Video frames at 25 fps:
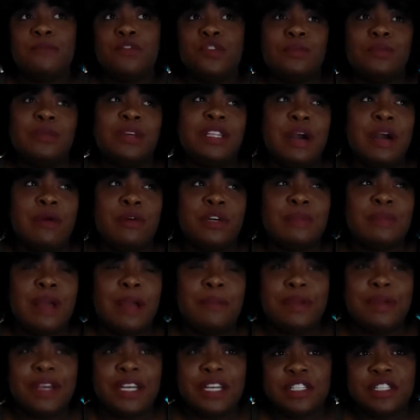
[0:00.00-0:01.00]
For me, that was
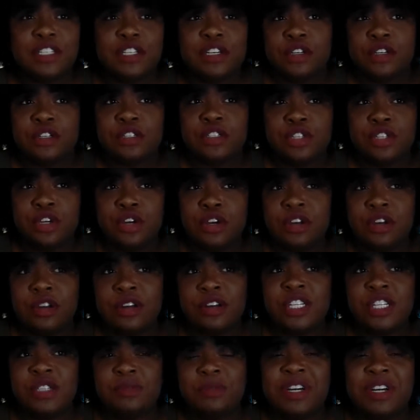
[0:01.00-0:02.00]
my biggest
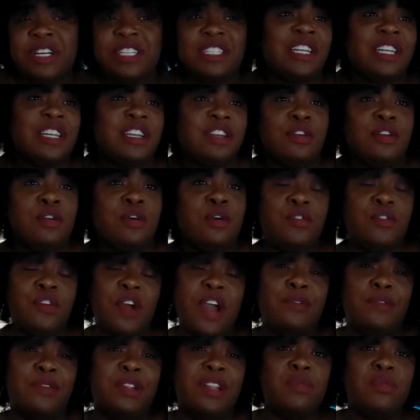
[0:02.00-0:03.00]
concern, just because I didn't know if
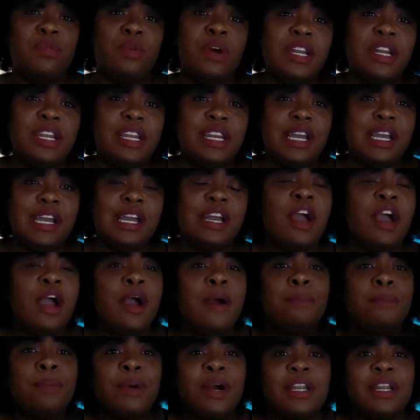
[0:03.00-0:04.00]
I really wanted it,
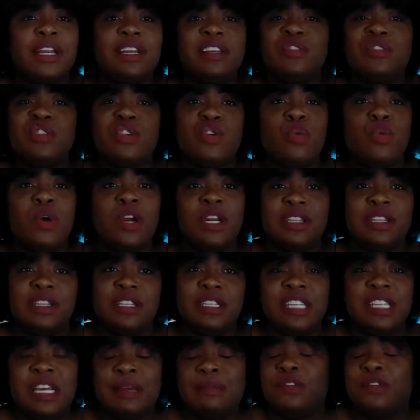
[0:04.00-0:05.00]
but they're one and
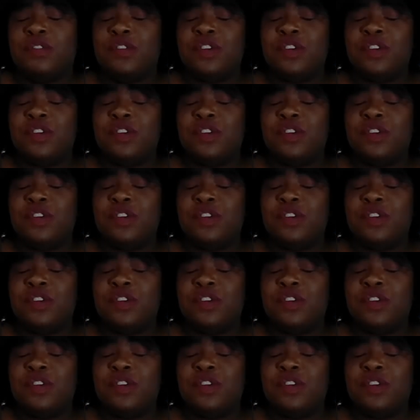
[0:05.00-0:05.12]
the same.